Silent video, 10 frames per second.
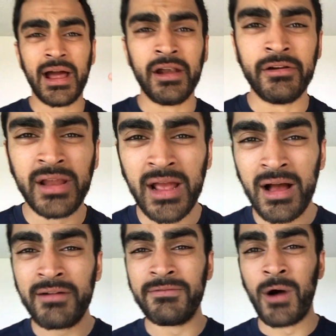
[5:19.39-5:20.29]

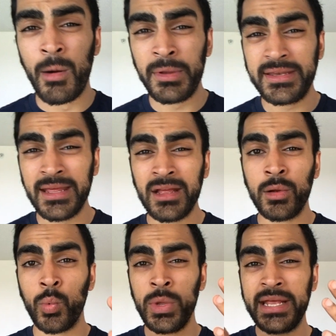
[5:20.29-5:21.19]
diarrhea,
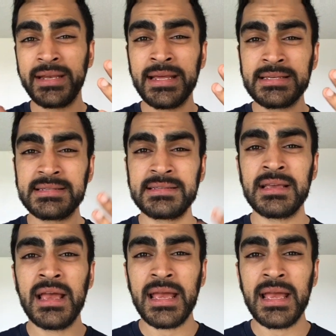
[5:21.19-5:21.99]
vomiting, weakness,